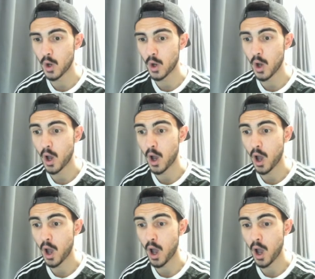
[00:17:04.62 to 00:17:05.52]

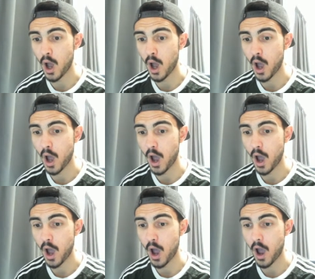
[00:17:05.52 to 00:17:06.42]

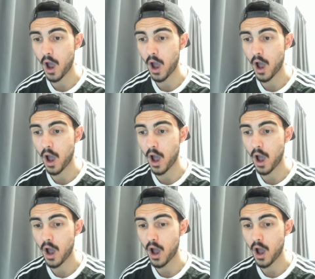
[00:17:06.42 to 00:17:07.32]

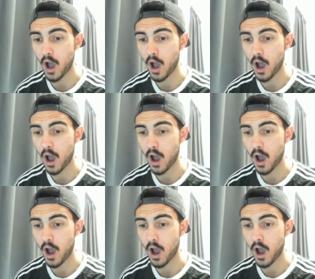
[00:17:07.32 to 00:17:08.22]

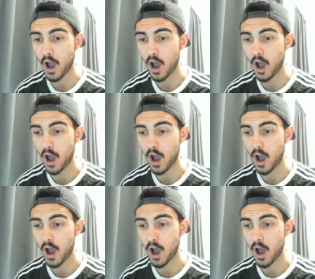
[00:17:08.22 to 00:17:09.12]

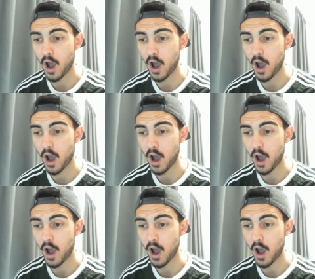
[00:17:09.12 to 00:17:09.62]
Nothing is said.